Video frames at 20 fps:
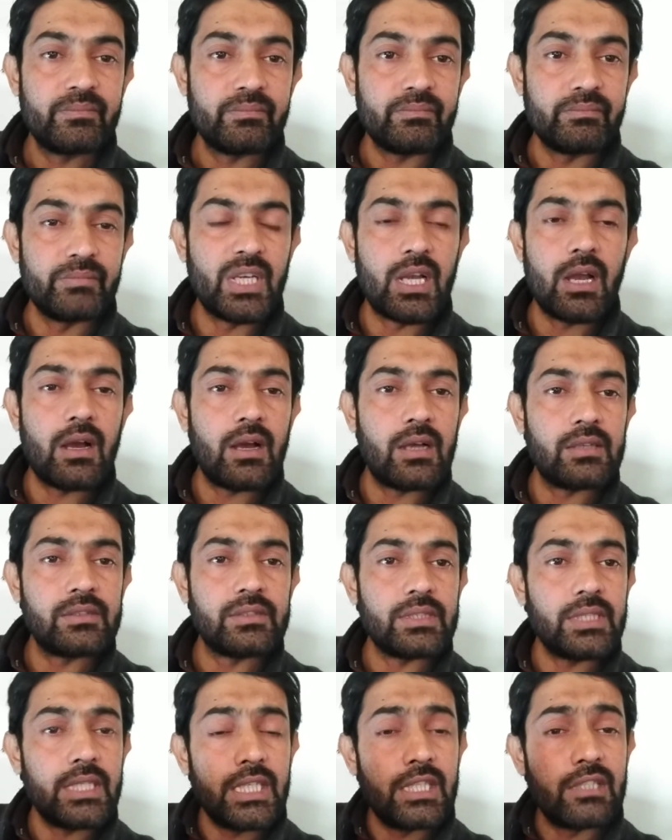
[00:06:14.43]
because
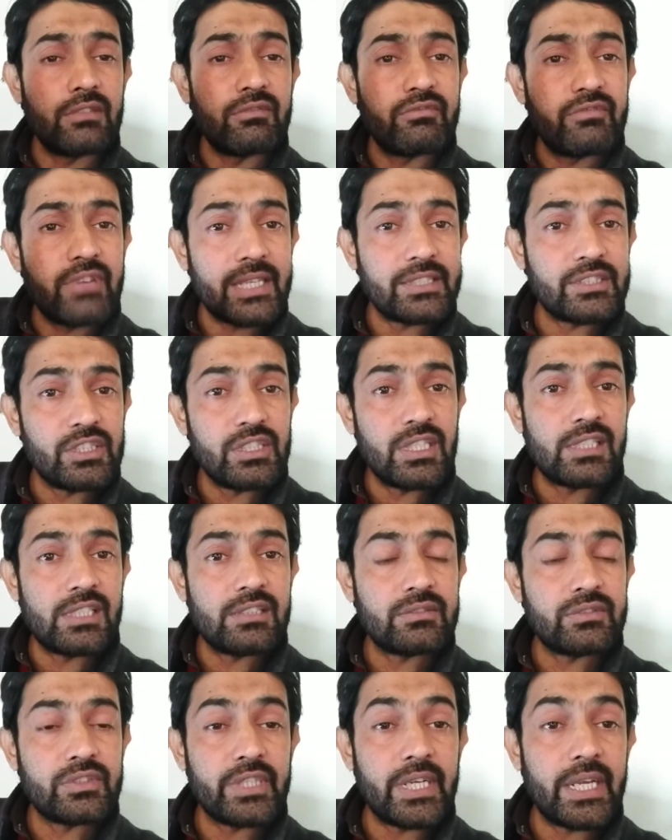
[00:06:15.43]
in vaccinal
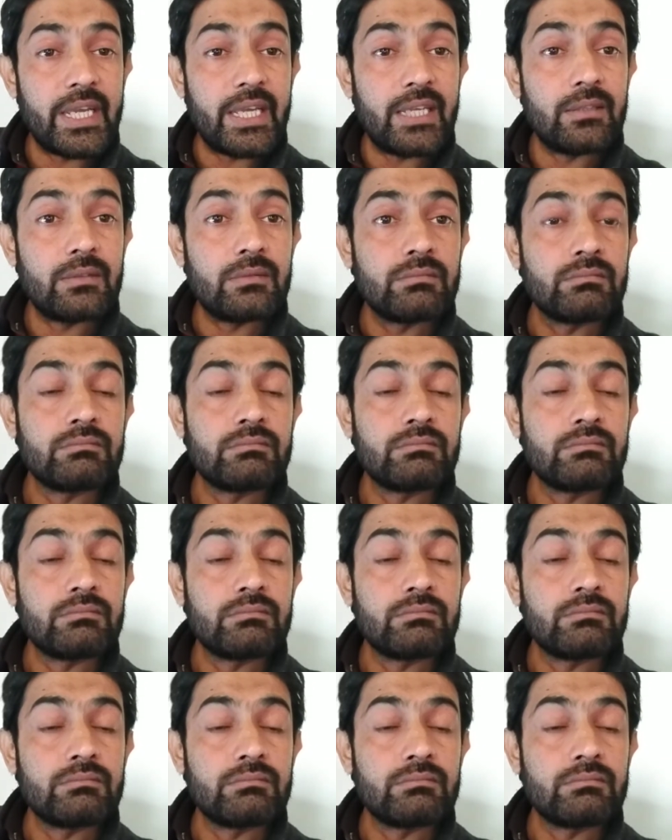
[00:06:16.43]
strain